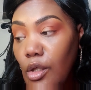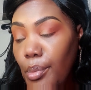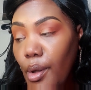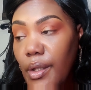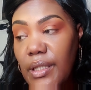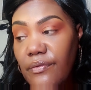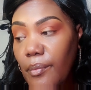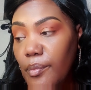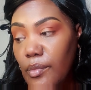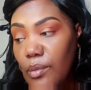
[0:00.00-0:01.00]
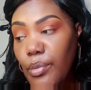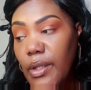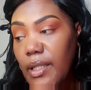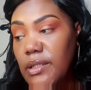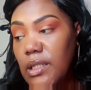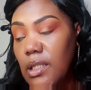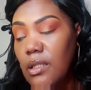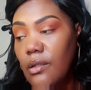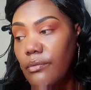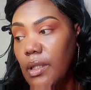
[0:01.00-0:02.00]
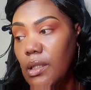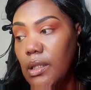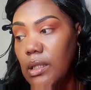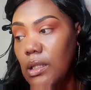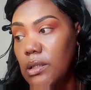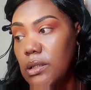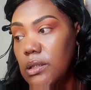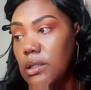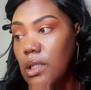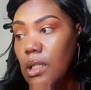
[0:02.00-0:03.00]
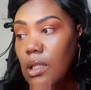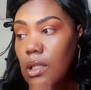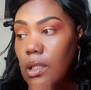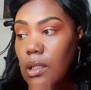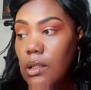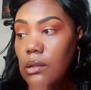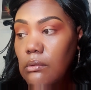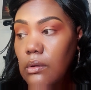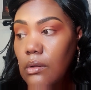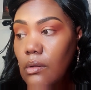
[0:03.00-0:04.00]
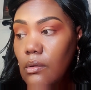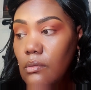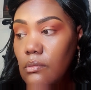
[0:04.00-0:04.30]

your pardon if I'm pronouncing it incorrectly, because you.